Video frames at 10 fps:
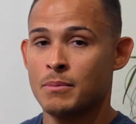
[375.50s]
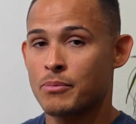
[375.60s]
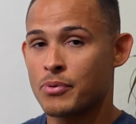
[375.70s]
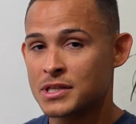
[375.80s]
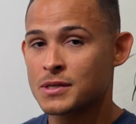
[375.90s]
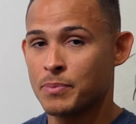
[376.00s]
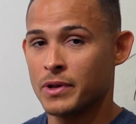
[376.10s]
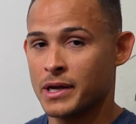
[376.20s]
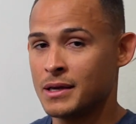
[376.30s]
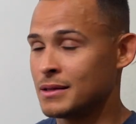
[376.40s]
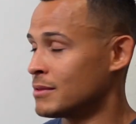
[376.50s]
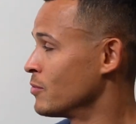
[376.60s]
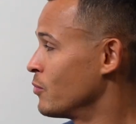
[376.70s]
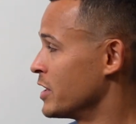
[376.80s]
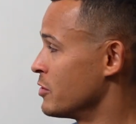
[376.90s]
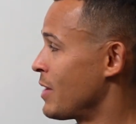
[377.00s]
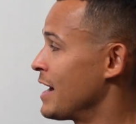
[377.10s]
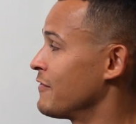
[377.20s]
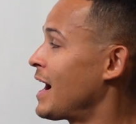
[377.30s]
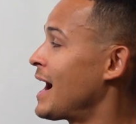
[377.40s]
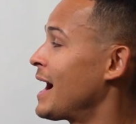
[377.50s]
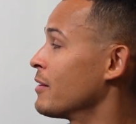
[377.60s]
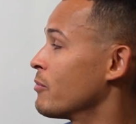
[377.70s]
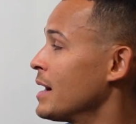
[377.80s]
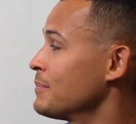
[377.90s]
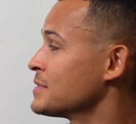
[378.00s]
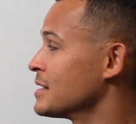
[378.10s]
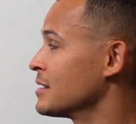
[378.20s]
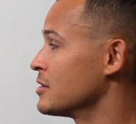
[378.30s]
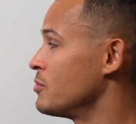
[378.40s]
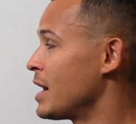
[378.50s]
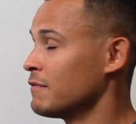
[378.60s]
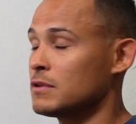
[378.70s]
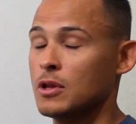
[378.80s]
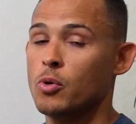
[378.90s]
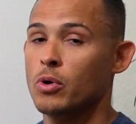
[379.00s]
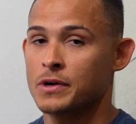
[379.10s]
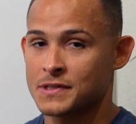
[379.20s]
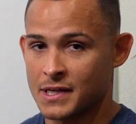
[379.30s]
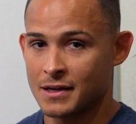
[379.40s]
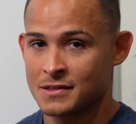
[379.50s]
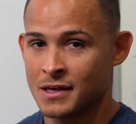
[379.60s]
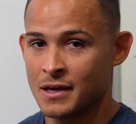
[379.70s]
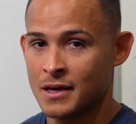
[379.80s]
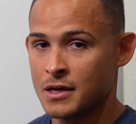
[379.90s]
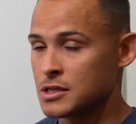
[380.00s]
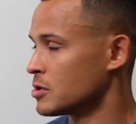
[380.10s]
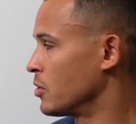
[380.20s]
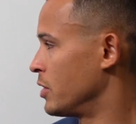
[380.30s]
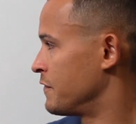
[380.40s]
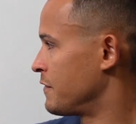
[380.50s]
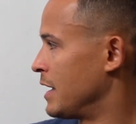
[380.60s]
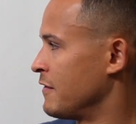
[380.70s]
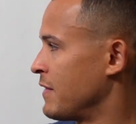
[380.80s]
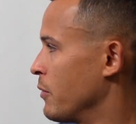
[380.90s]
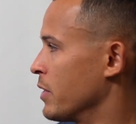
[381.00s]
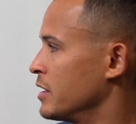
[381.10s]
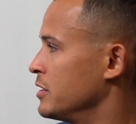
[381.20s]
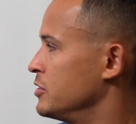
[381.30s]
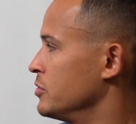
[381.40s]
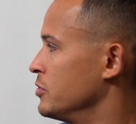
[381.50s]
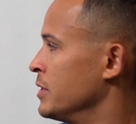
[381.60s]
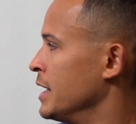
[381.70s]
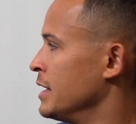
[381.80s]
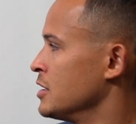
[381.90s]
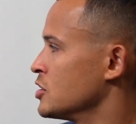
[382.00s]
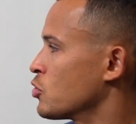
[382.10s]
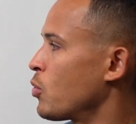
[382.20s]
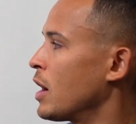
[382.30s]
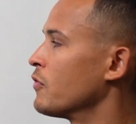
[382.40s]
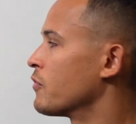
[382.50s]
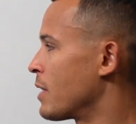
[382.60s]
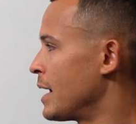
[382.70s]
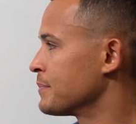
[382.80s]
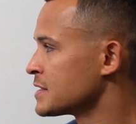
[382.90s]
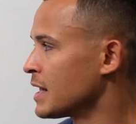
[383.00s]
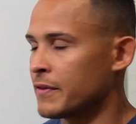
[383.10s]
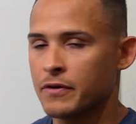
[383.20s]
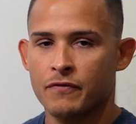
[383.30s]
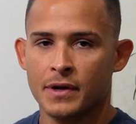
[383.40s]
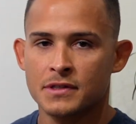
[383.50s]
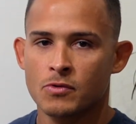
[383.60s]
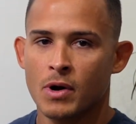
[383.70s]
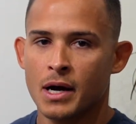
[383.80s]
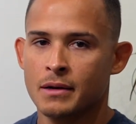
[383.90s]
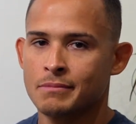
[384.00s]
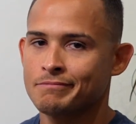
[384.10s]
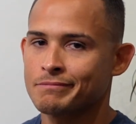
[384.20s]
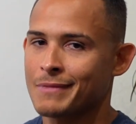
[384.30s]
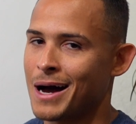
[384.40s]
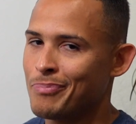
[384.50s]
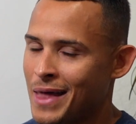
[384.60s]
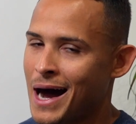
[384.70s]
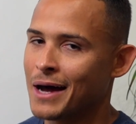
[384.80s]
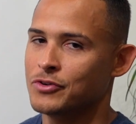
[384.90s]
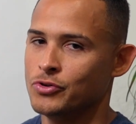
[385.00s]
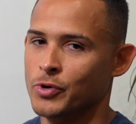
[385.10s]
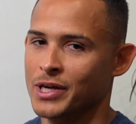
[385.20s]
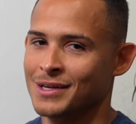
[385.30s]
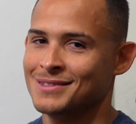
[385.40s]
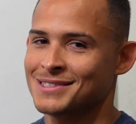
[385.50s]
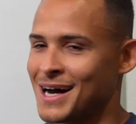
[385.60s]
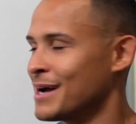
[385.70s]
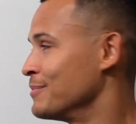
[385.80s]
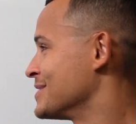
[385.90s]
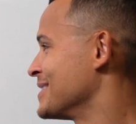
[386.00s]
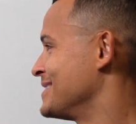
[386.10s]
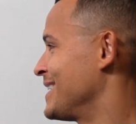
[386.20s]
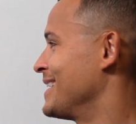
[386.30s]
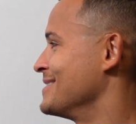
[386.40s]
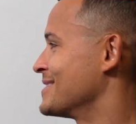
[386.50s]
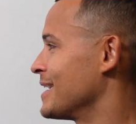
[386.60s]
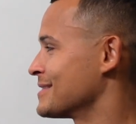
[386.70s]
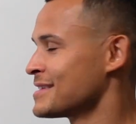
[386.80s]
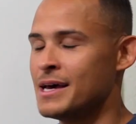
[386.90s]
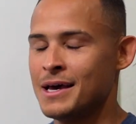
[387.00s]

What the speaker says: Principally, when you have high reps, you have lower sets. So if I wanted to do 12 reps on the front squat, I'm not doing times 10 sets.